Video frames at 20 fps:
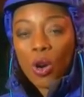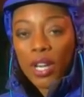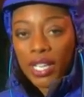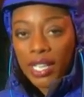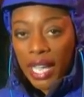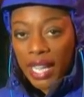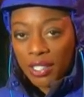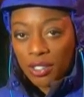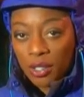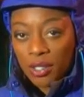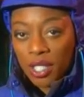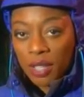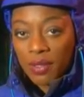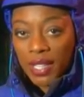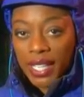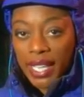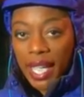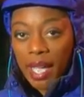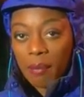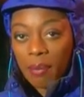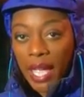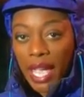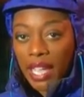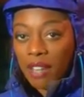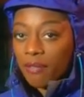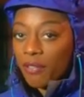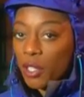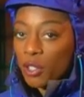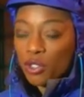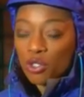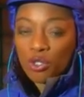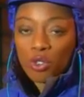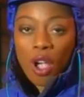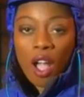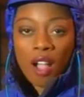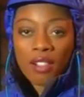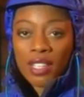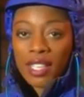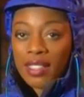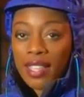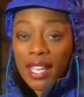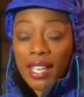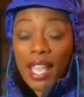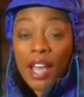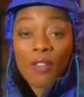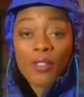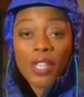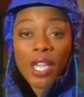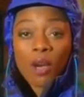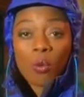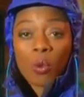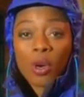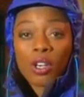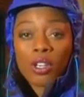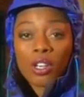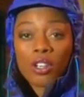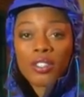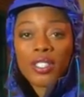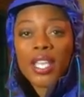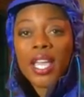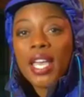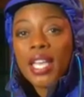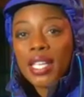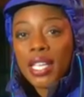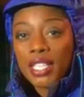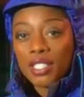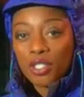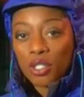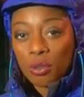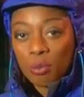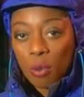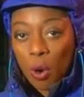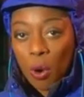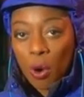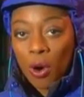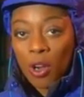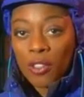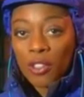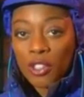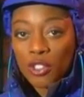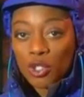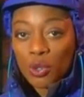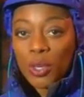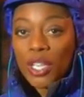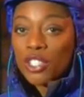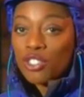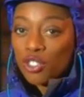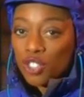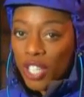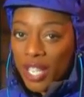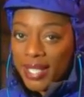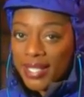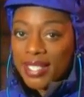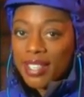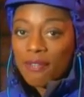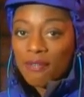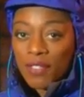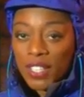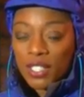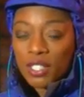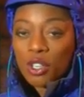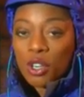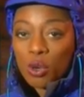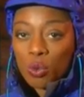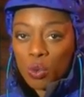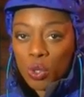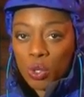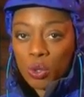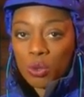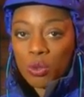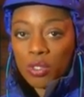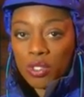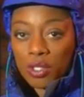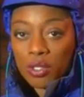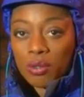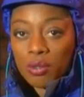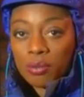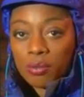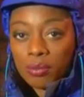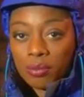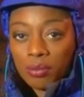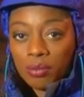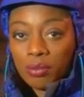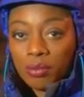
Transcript: Organizers of the campaign feel strongly that healthcare workers can do more than treat just physical wounds.